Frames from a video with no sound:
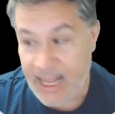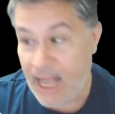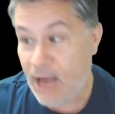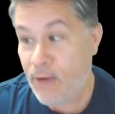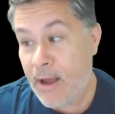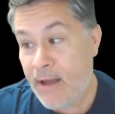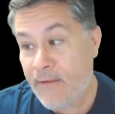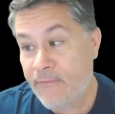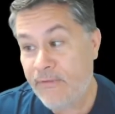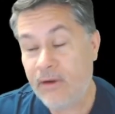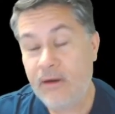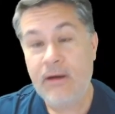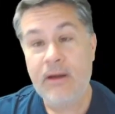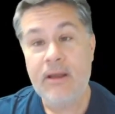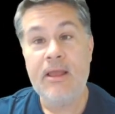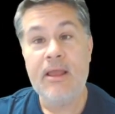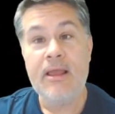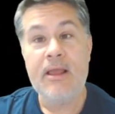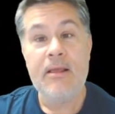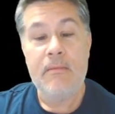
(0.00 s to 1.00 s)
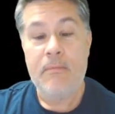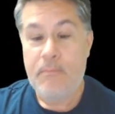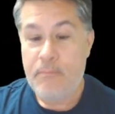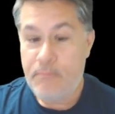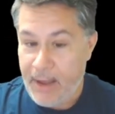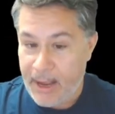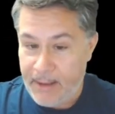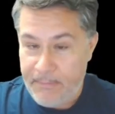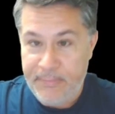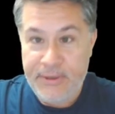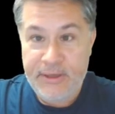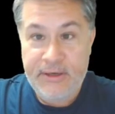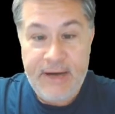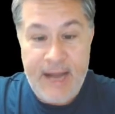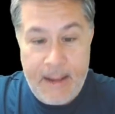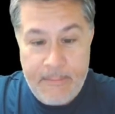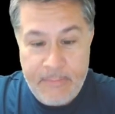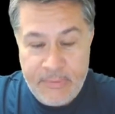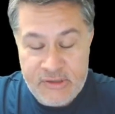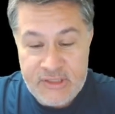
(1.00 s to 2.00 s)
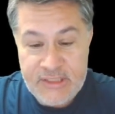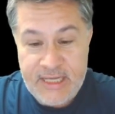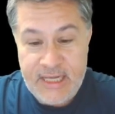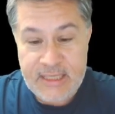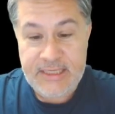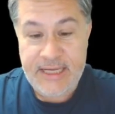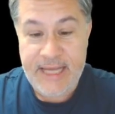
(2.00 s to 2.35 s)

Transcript: However, by pure happenstance,